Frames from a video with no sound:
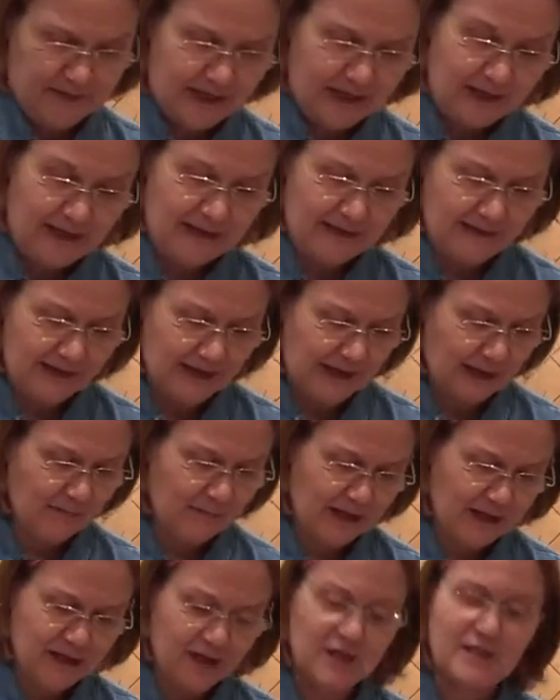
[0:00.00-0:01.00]
And I think I
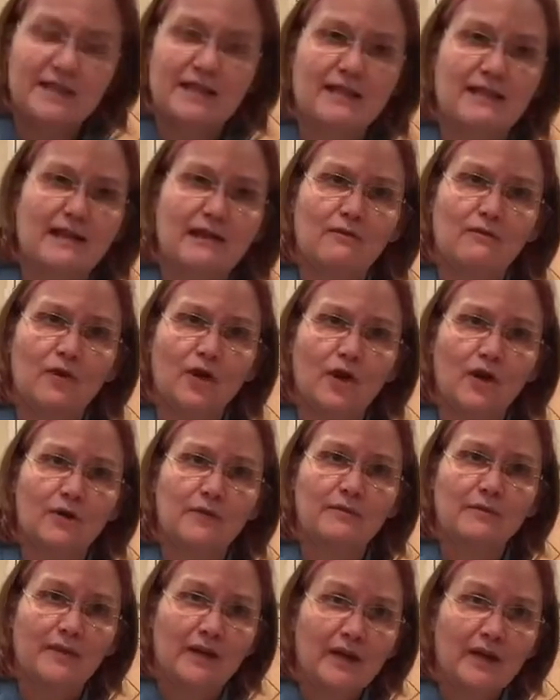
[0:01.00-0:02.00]
might have just said that wrong.
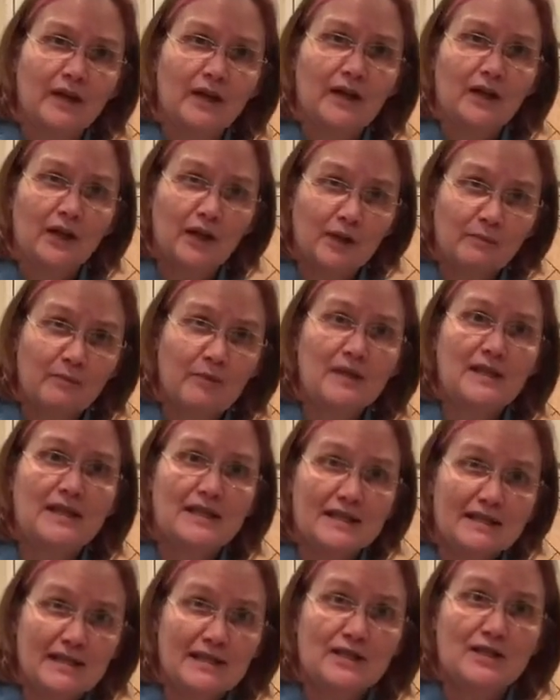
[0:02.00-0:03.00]
You can put
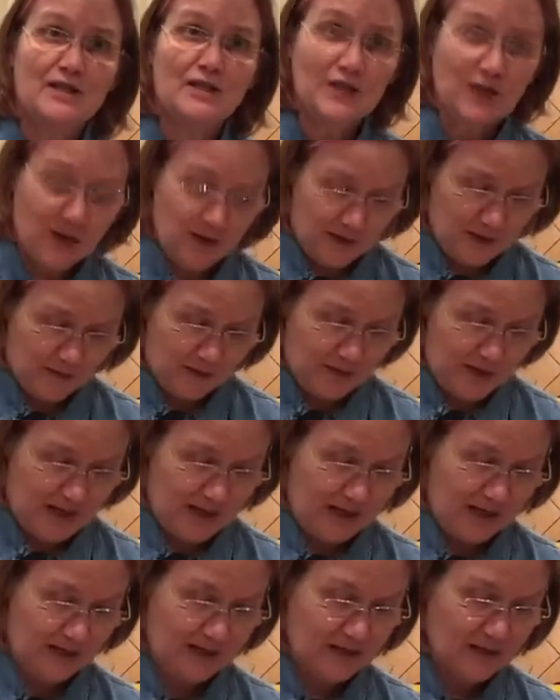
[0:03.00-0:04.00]
these into donut
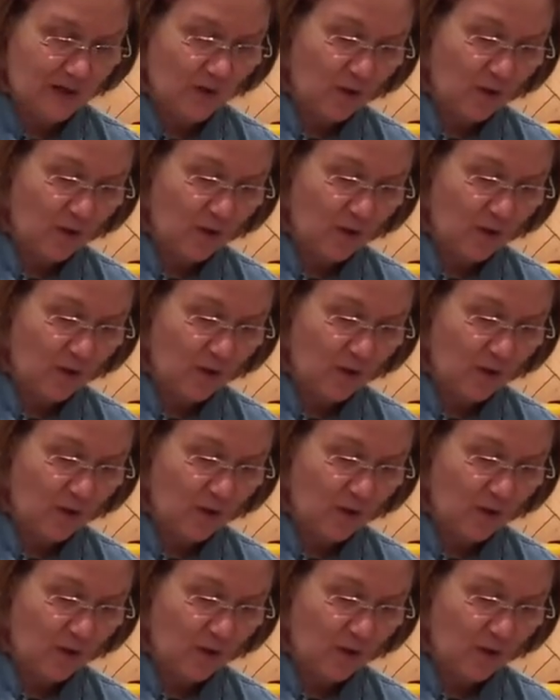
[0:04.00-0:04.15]
pans,